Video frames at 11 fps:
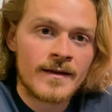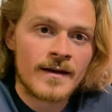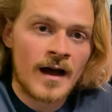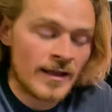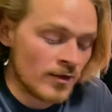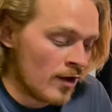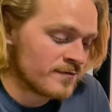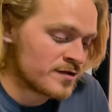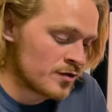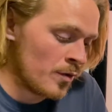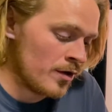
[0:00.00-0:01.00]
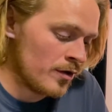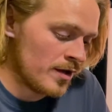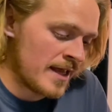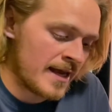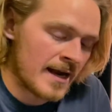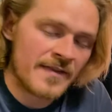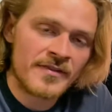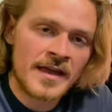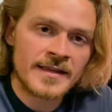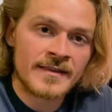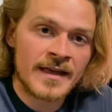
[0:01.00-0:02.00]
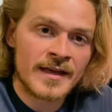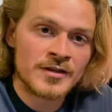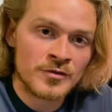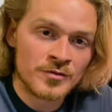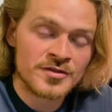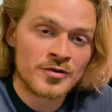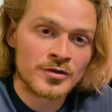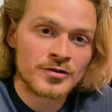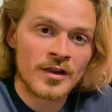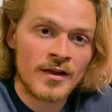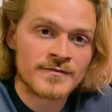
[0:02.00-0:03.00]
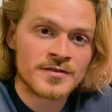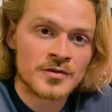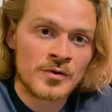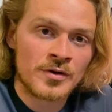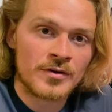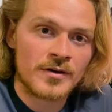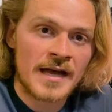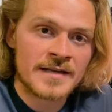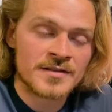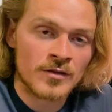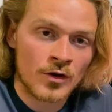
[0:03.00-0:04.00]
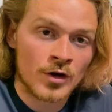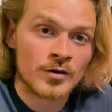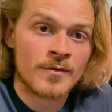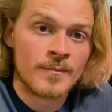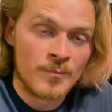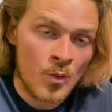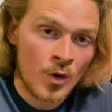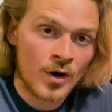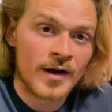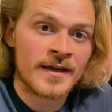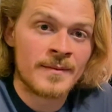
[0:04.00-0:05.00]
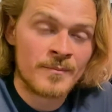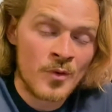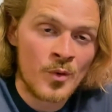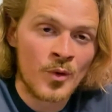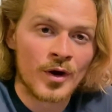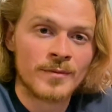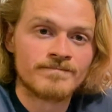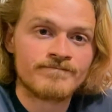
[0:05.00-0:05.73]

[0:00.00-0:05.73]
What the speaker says: I love soil, and I think that you'll start to love soil as you learn more and more.